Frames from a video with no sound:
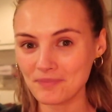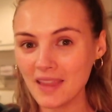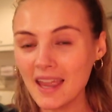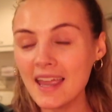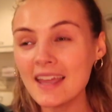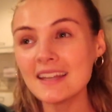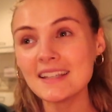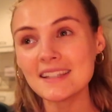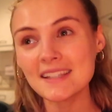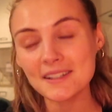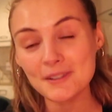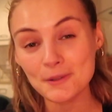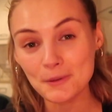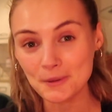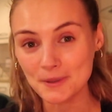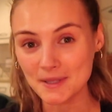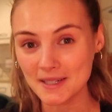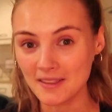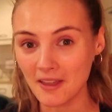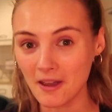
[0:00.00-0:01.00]
It is
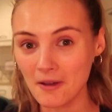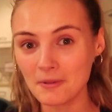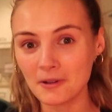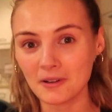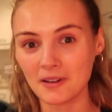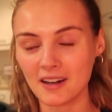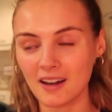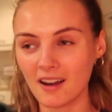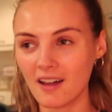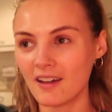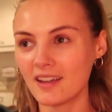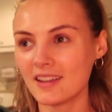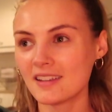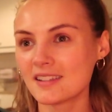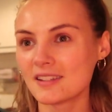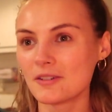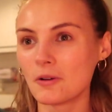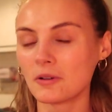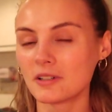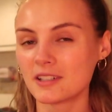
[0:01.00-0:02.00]
exhausting though, I'm not gonna lie.
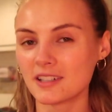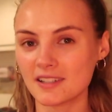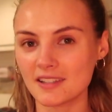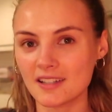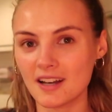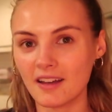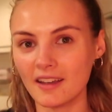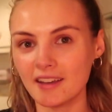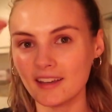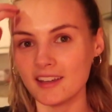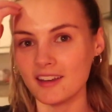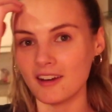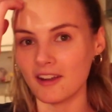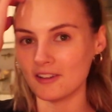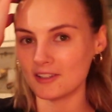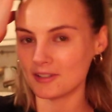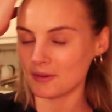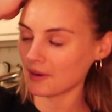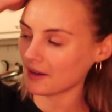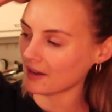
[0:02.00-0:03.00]
It's not just like, you
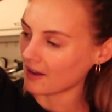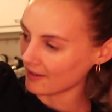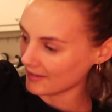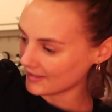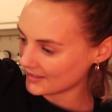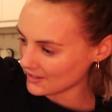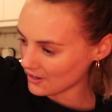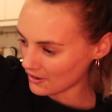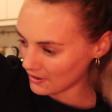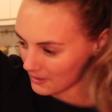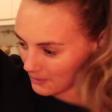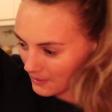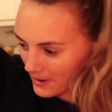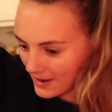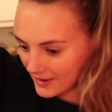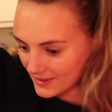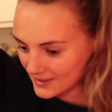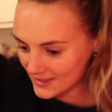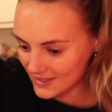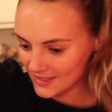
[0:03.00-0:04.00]
know, doing nice yoga
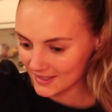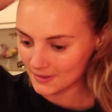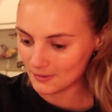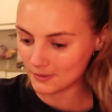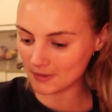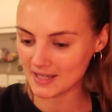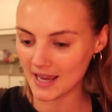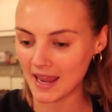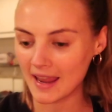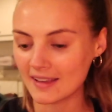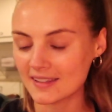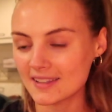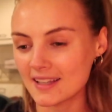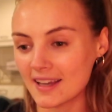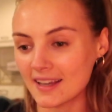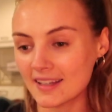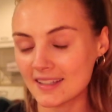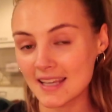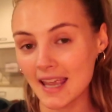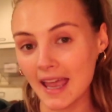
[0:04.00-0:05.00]
practices all day. It's
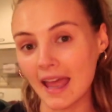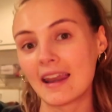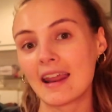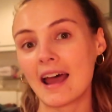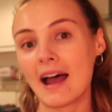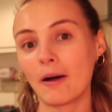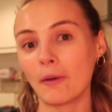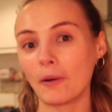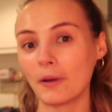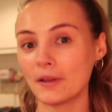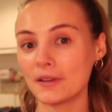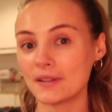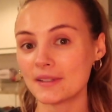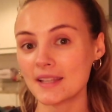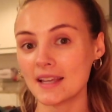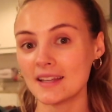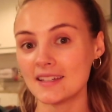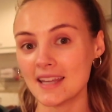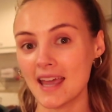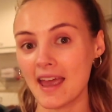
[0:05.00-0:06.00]
like 10
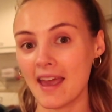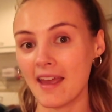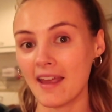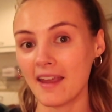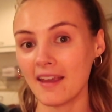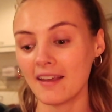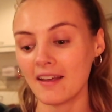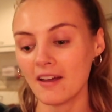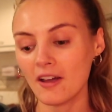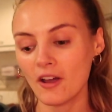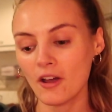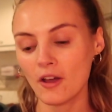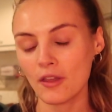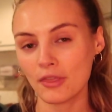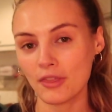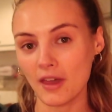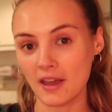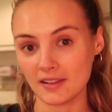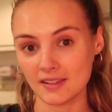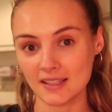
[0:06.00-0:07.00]
hours a day,
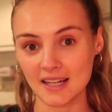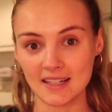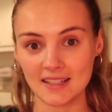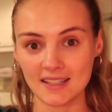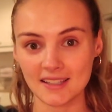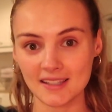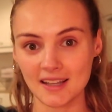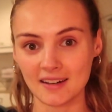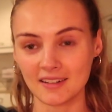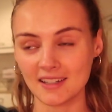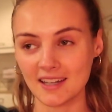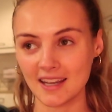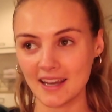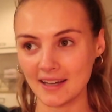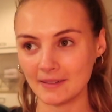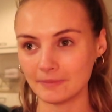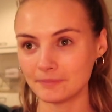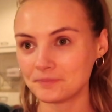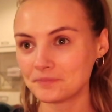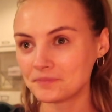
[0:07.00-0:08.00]
Thursday to
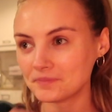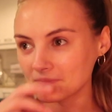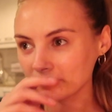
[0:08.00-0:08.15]
Sunday.